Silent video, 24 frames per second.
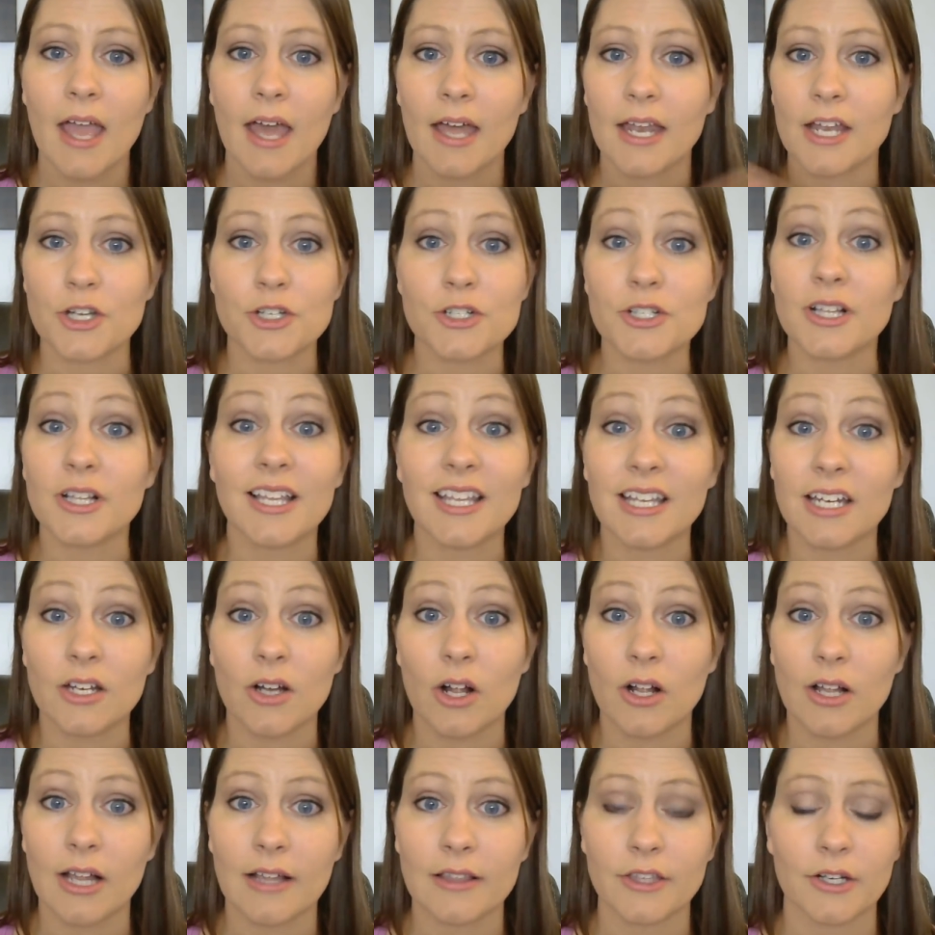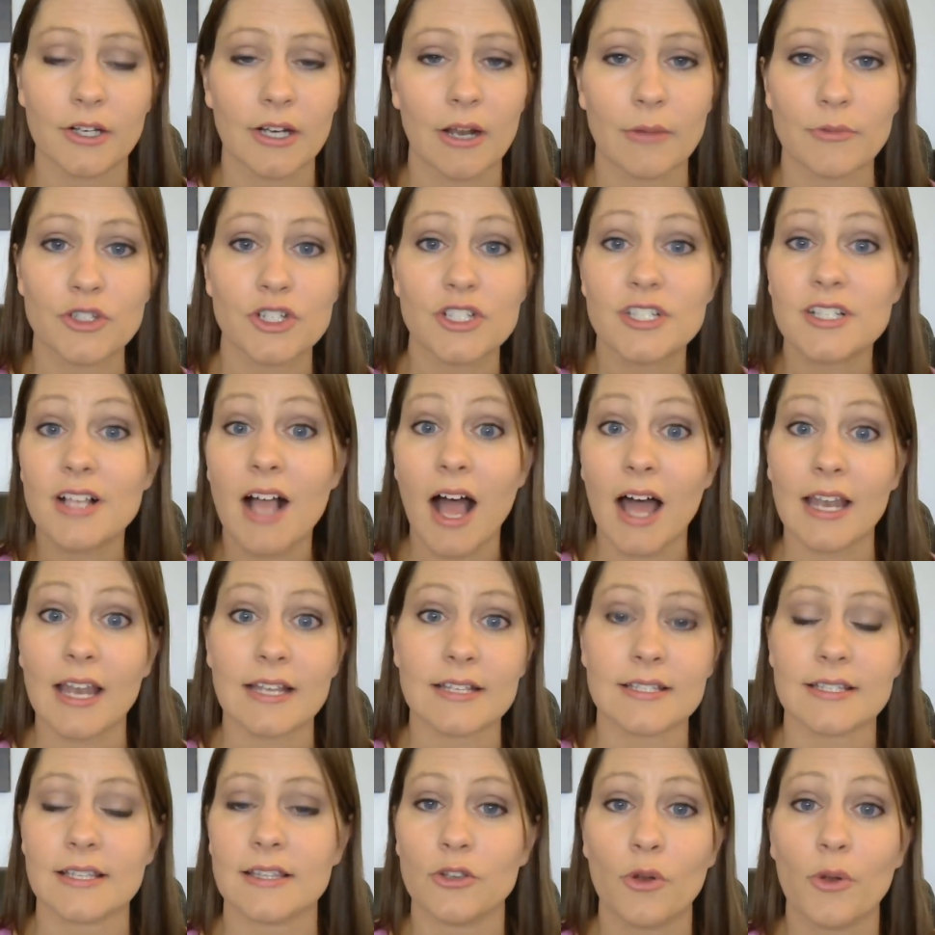And I just laid it all out there, and I was just
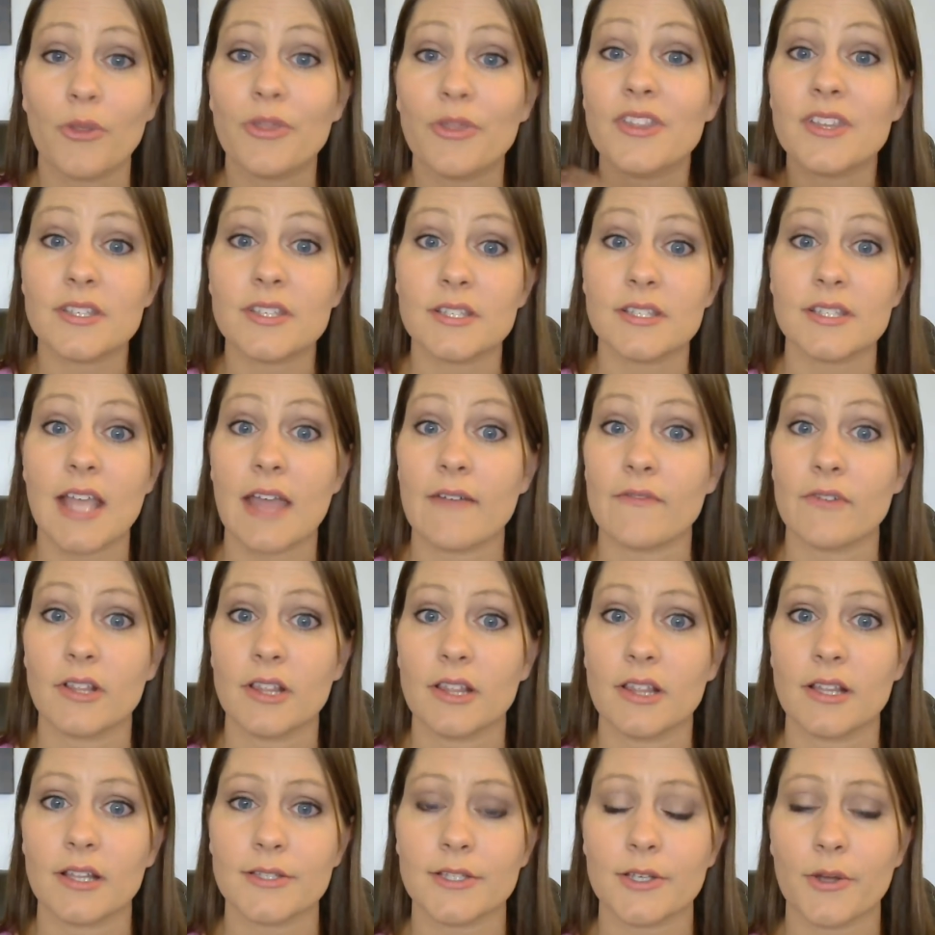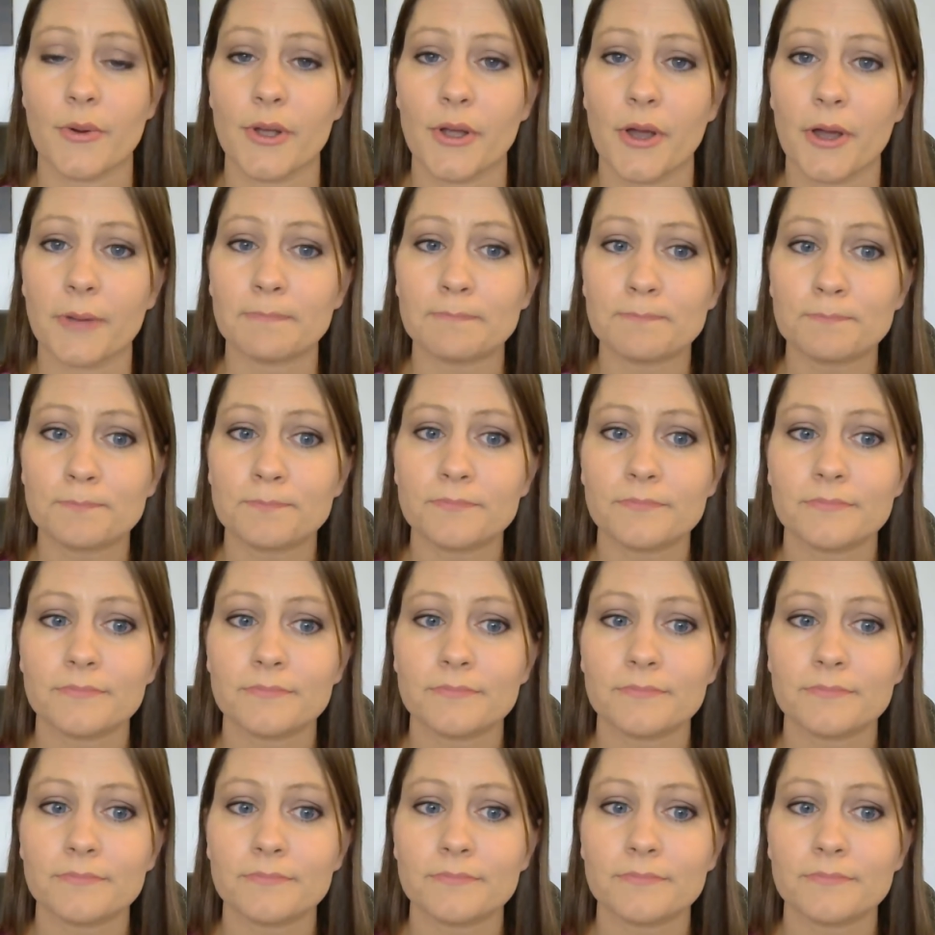honest, and you know, this is everything that's going on.